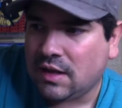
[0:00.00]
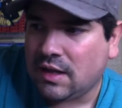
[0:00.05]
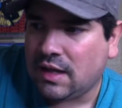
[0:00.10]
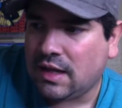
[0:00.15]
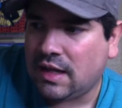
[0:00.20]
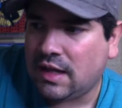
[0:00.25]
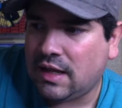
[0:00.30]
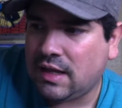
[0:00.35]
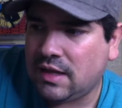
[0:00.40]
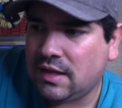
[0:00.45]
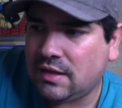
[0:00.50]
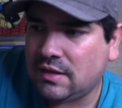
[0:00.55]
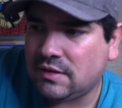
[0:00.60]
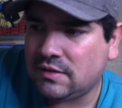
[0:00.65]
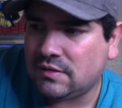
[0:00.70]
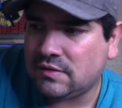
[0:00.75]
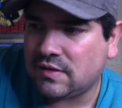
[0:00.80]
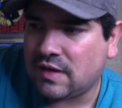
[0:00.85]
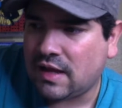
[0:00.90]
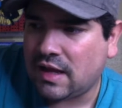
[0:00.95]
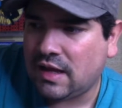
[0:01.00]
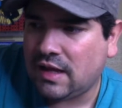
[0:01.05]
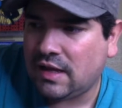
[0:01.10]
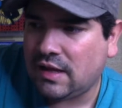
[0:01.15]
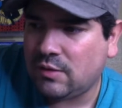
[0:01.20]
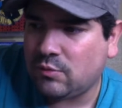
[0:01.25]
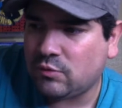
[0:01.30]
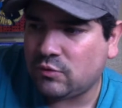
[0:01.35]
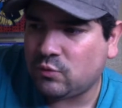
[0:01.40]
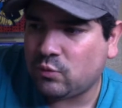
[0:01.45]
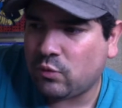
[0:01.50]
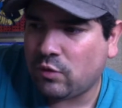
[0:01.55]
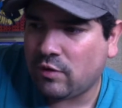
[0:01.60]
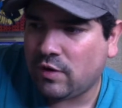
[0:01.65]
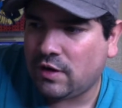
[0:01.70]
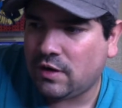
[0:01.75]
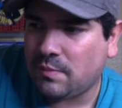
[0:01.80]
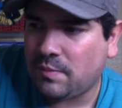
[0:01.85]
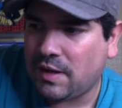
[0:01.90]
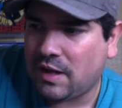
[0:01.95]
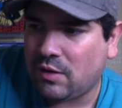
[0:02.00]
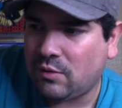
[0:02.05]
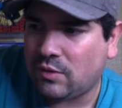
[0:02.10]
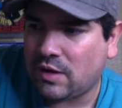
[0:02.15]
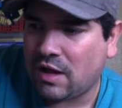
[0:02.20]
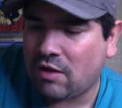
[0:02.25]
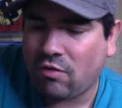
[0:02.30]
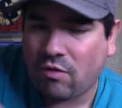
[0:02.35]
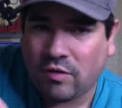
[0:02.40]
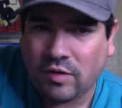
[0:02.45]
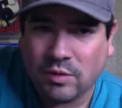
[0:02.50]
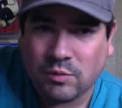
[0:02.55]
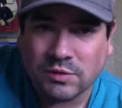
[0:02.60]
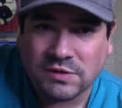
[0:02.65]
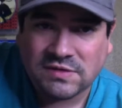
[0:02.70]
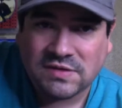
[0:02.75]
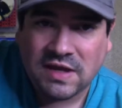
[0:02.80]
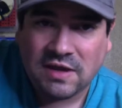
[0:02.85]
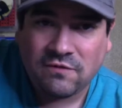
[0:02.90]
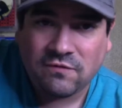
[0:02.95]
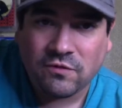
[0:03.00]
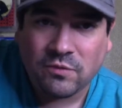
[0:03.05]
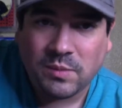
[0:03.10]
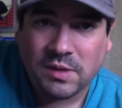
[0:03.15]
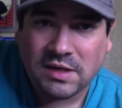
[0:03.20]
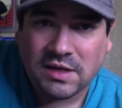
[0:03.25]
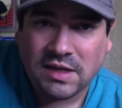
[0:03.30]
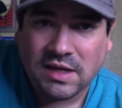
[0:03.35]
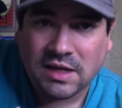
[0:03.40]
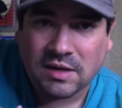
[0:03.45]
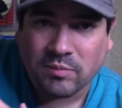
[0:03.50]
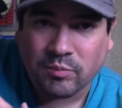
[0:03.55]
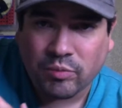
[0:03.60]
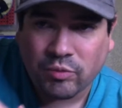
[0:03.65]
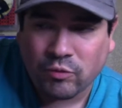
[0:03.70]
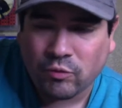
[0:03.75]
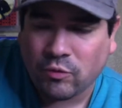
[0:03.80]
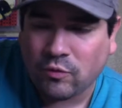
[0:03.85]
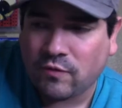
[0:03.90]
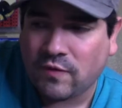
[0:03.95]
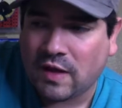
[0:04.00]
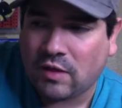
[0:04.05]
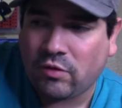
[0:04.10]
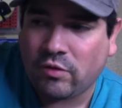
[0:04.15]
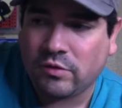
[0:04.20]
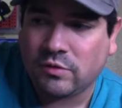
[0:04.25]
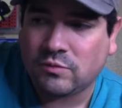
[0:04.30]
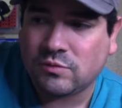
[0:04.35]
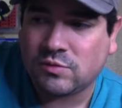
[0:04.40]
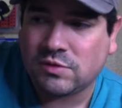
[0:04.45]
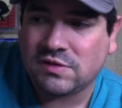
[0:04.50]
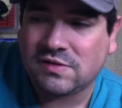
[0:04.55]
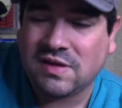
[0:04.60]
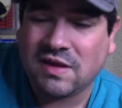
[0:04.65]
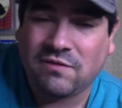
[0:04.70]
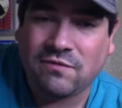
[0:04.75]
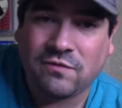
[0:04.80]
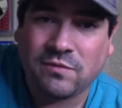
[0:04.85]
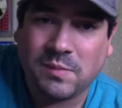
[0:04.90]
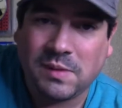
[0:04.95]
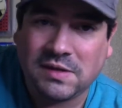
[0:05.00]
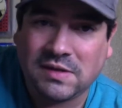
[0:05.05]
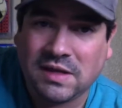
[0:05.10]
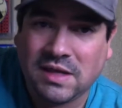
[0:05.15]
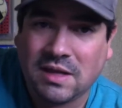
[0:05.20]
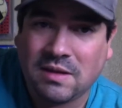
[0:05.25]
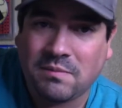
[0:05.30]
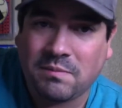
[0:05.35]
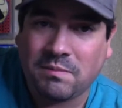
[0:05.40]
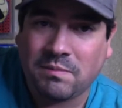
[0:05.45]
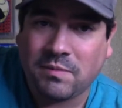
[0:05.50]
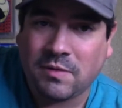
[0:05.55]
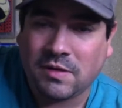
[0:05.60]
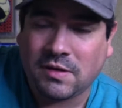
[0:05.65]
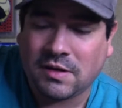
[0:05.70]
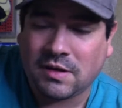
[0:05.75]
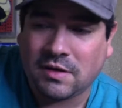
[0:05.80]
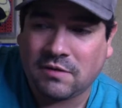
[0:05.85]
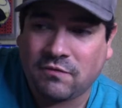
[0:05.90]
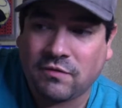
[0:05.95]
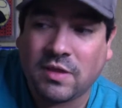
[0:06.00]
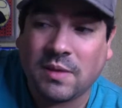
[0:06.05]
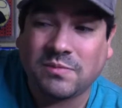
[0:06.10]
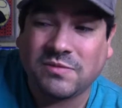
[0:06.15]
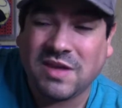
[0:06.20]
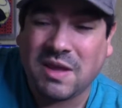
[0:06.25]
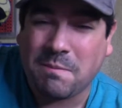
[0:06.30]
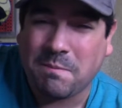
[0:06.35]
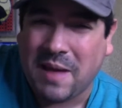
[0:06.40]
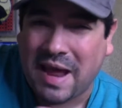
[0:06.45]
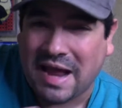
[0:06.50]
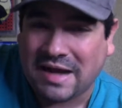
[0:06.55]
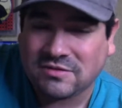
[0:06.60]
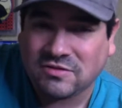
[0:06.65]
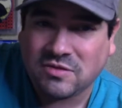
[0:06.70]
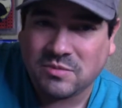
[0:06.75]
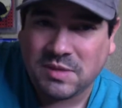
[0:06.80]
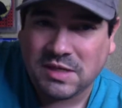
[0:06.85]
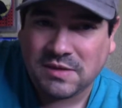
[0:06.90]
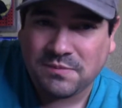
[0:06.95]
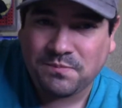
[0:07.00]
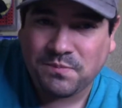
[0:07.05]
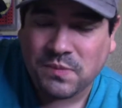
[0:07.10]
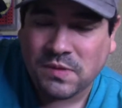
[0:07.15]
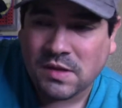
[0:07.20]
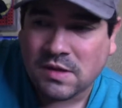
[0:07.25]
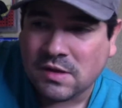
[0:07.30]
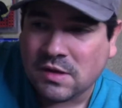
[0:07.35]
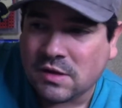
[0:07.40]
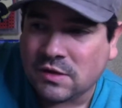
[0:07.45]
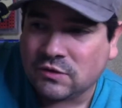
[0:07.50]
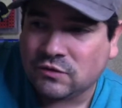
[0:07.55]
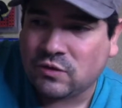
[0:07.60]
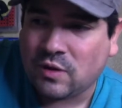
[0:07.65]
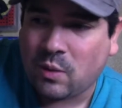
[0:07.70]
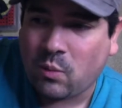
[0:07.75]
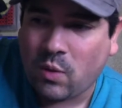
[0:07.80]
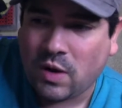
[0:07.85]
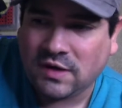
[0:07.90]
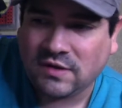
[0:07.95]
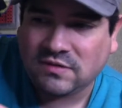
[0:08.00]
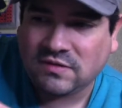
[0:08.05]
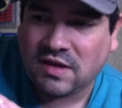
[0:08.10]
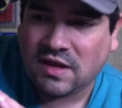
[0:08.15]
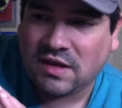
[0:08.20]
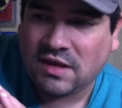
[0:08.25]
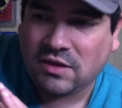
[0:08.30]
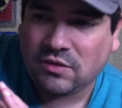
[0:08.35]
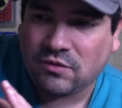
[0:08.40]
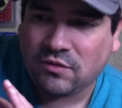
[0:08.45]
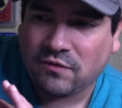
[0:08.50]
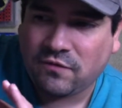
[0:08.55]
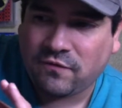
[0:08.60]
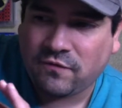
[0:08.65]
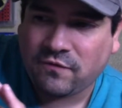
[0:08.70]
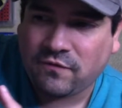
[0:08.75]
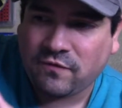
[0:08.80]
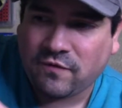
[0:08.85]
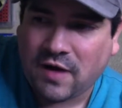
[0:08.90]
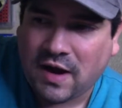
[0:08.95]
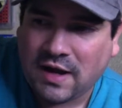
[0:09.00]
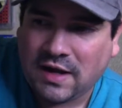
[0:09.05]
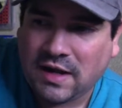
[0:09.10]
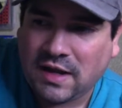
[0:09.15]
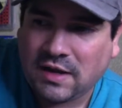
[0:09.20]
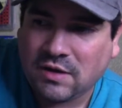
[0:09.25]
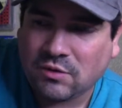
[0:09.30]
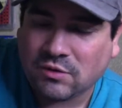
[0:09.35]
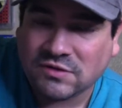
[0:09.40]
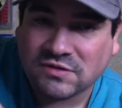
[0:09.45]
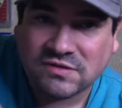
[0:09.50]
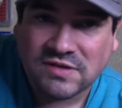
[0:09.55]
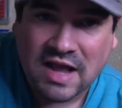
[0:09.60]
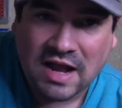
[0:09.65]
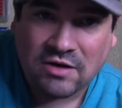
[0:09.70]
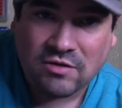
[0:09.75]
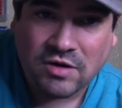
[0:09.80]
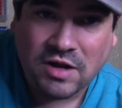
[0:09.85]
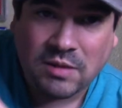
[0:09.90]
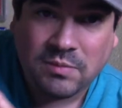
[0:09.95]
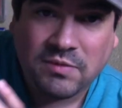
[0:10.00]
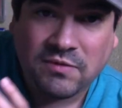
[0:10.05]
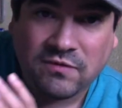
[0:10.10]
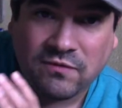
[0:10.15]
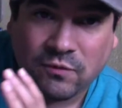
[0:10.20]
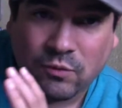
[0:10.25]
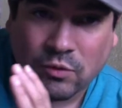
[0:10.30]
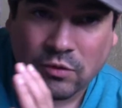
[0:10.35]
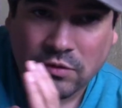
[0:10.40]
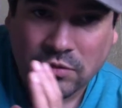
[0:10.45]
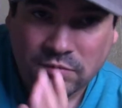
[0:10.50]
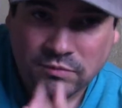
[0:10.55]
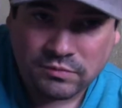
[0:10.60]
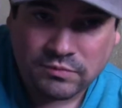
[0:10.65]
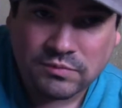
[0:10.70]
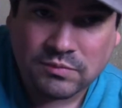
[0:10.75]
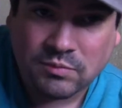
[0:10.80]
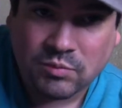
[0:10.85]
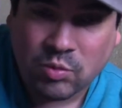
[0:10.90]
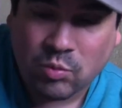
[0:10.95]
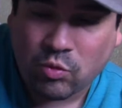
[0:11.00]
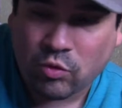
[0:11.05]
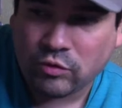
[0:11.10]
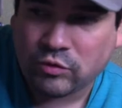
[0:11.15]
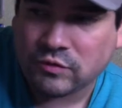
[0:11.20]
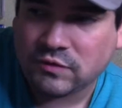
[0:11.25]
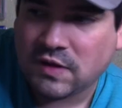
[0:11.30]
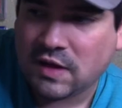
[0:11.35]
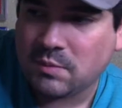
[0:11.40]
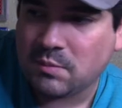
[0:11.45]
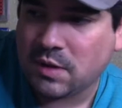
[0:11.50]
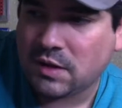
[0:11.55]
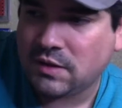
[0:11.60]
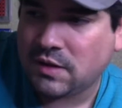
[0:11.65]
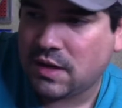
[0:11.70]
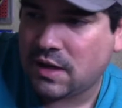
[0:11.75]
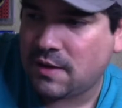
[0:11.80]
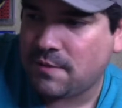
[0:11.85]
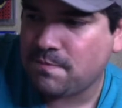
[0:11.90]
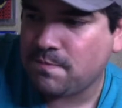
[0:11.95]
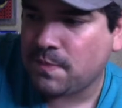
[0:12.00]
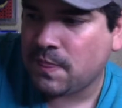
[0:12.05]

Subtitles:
and I was worried about how long it would take for me to get approved, how long it would take for me to get for them to get back to me. So I want to say either Friday or Saturday before Memorial Day Monday,